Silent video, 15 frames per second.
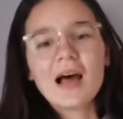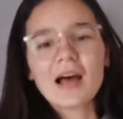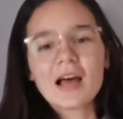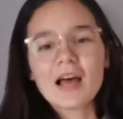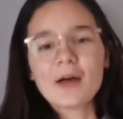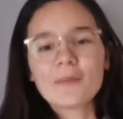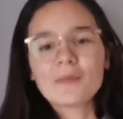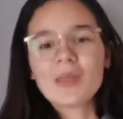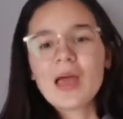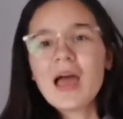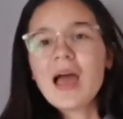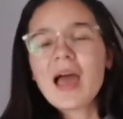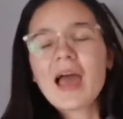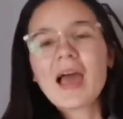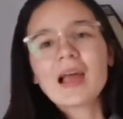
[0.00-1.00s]
And
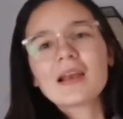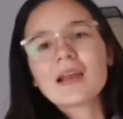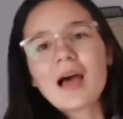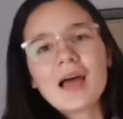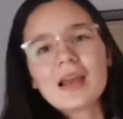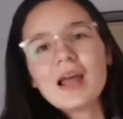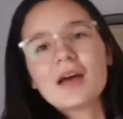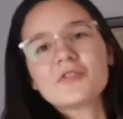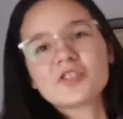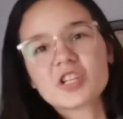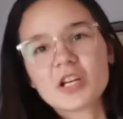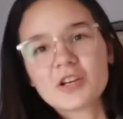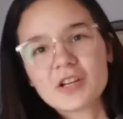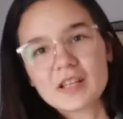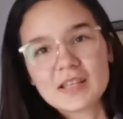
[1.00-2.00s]
I love
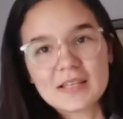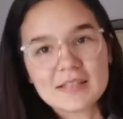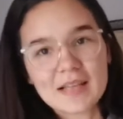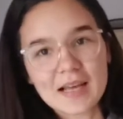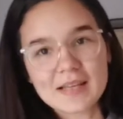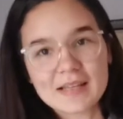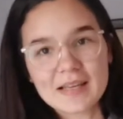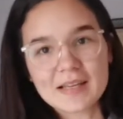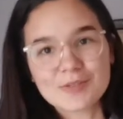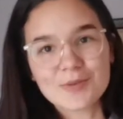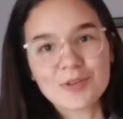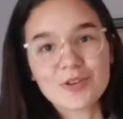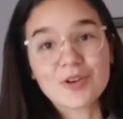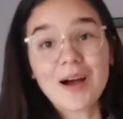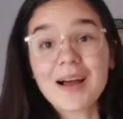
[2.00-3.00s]
sharing these ideas
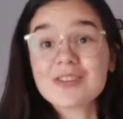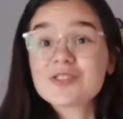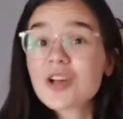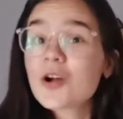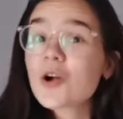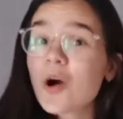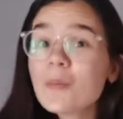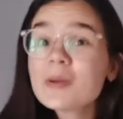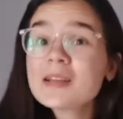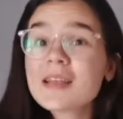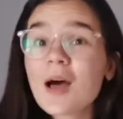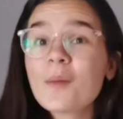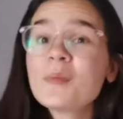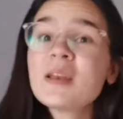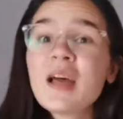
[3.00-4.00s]
with you guys. So comment
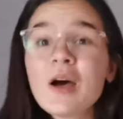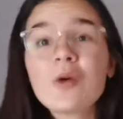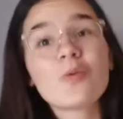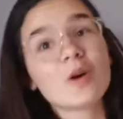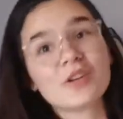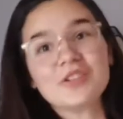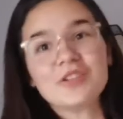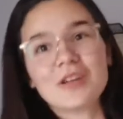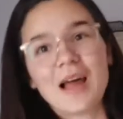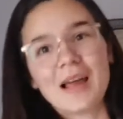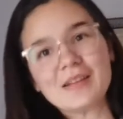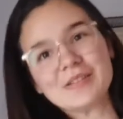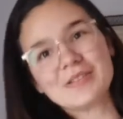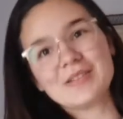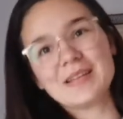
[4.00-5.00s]
down below what you'd
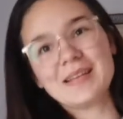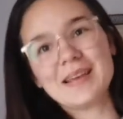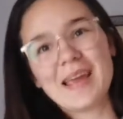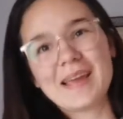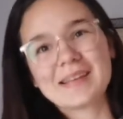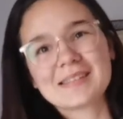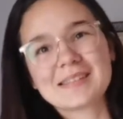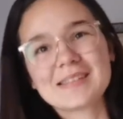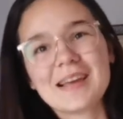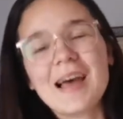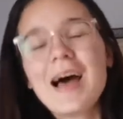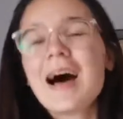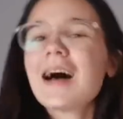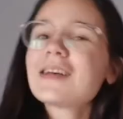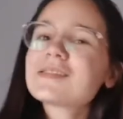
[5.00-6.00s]
like to see next.
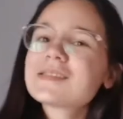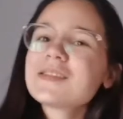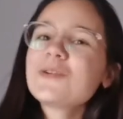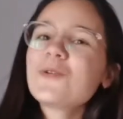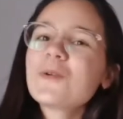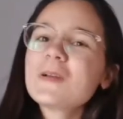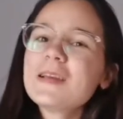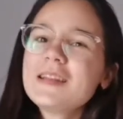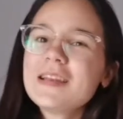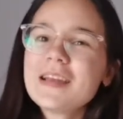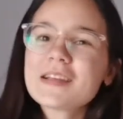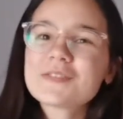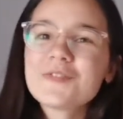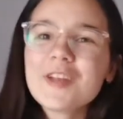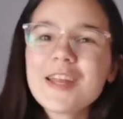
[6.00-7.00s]
I'll see you all in the
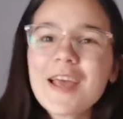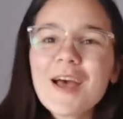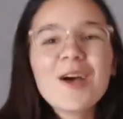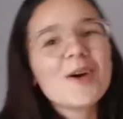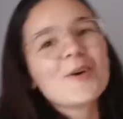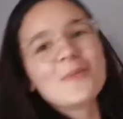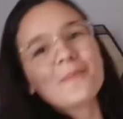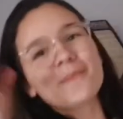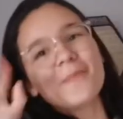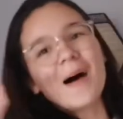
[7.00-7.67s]
next video.